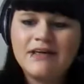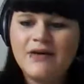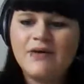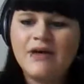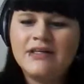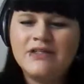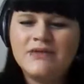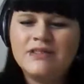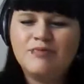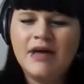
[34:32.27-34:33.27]
Okay, so
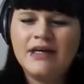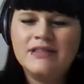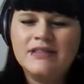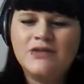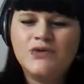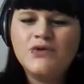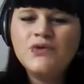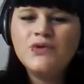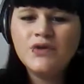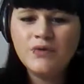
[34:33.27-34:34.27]
it depends on
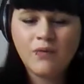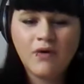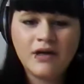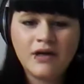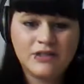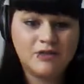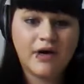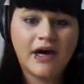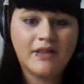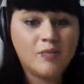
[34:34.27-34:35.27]
who you want to
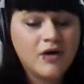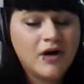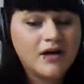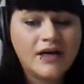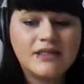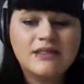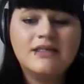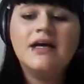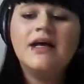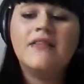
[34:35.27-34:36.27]
buy the product.
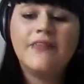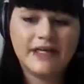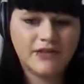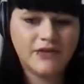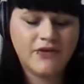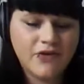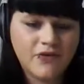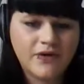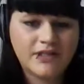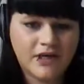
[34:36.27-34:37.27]
That's who you're
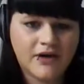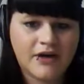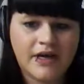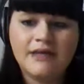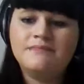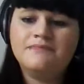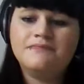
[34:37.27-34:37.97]
going to target.